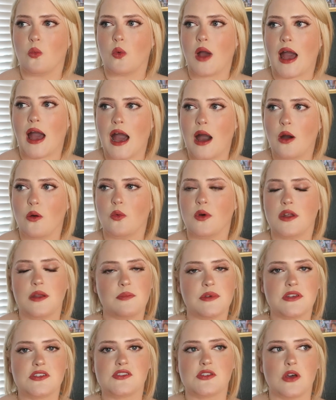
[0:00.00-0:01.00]
how would it
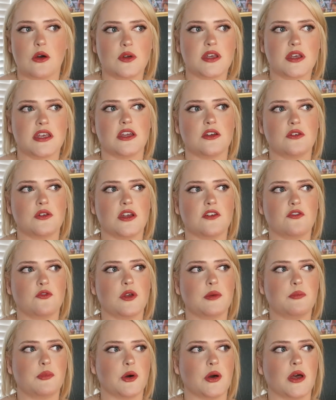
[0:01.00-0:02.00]
be so cute if
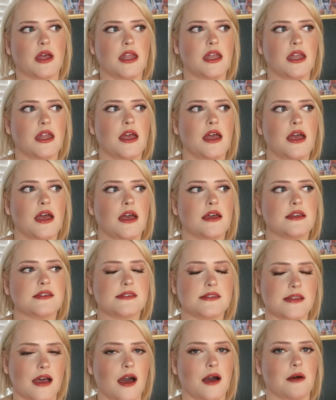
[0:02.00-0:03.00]
we put
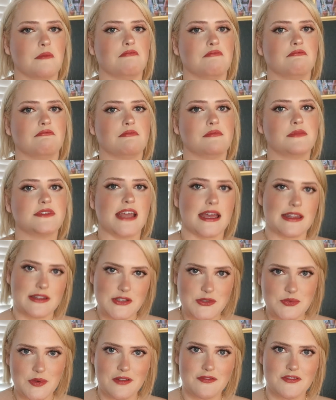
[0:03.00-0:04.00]
some Taylor
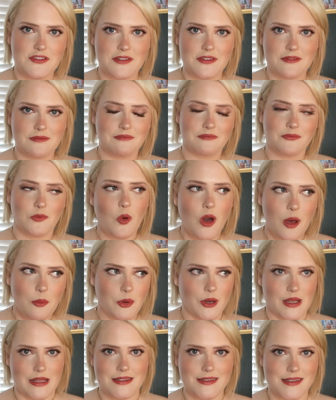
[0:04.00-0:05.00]
Swift wall
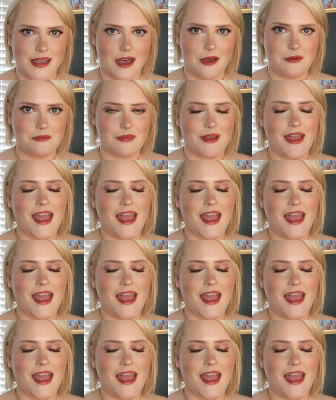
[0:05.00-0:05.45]
prints up